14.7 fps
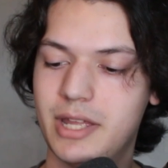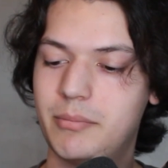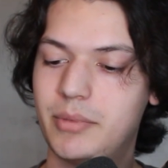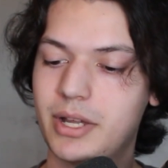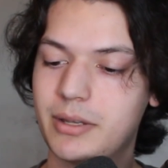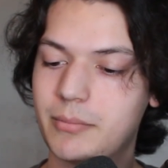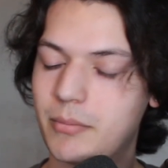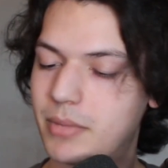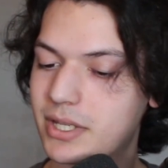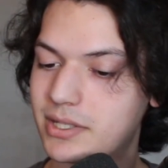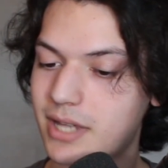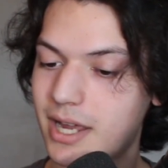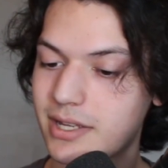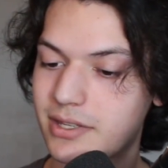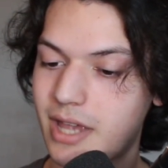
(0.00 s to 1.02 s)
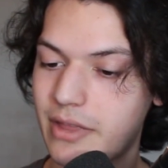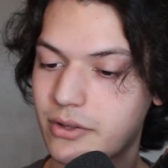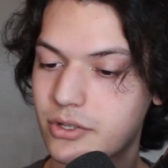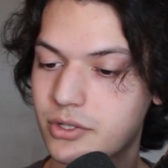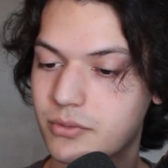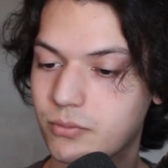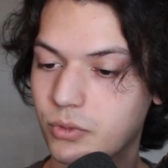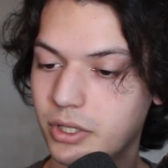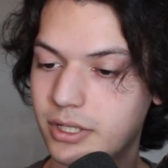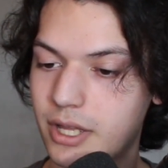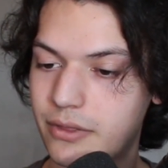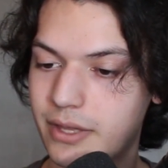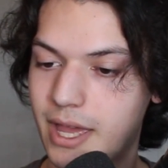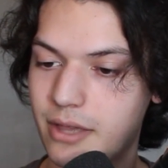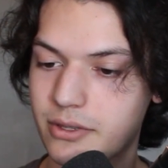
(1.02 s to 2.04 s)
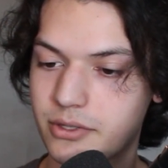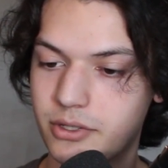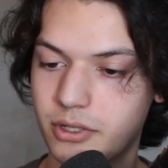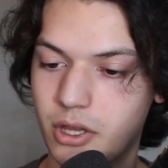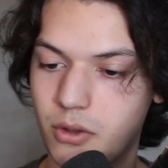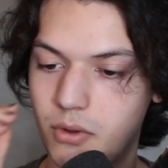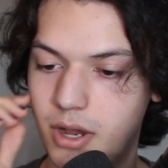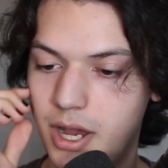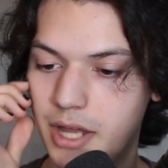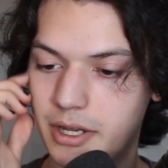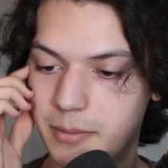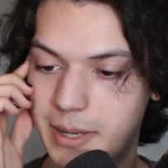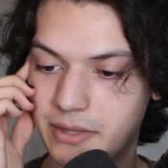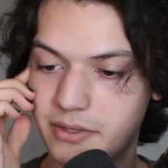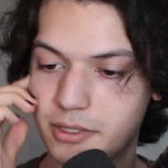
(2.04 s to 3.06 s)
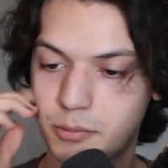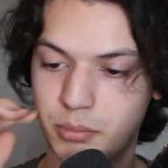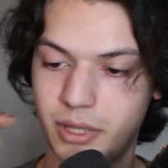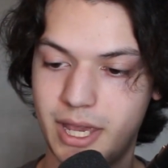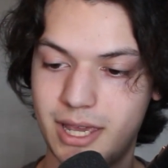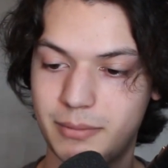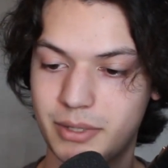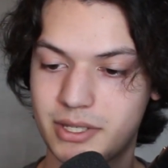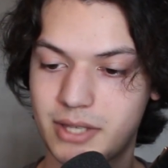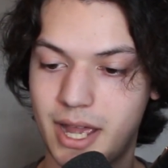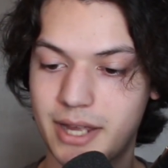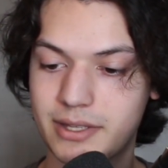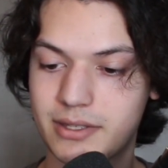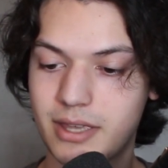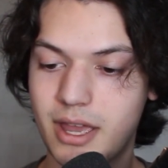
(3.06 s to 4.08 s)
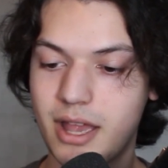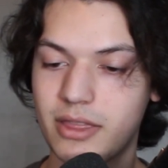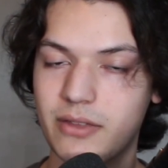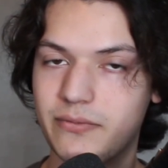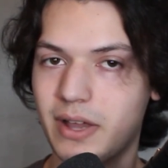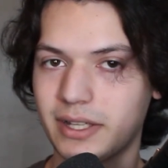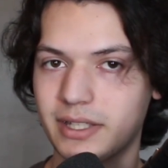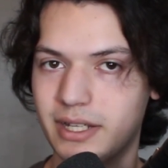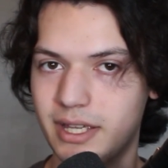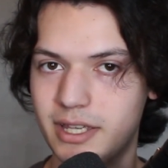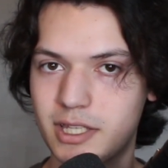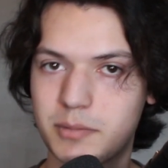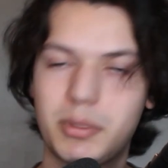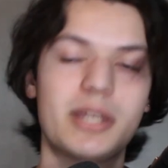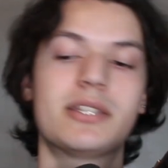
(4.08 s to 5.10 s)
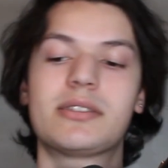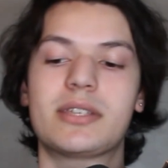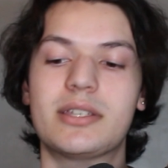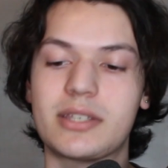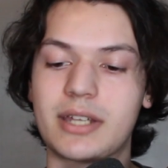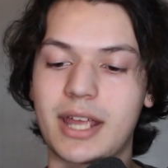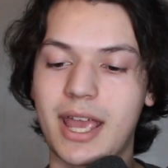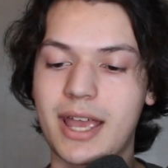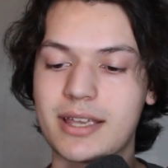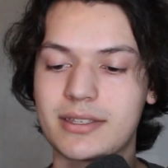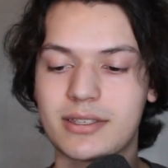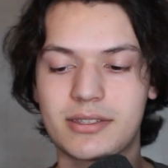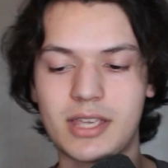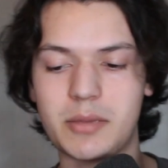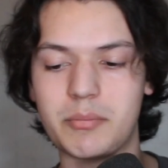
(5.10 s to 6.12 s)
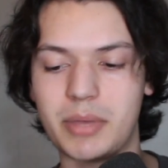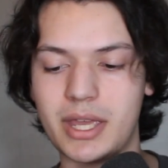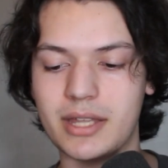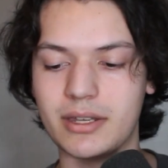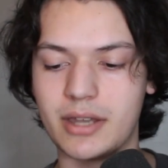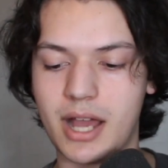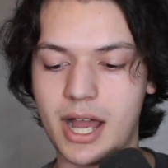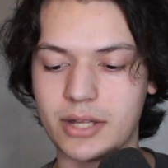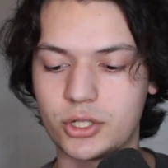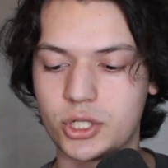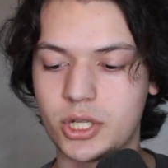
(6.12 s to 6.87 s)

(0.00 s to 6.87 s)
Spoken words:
But besides that, there's really nothing else to go on about this blade besides the fact that it is pinsless and it has the same pin notch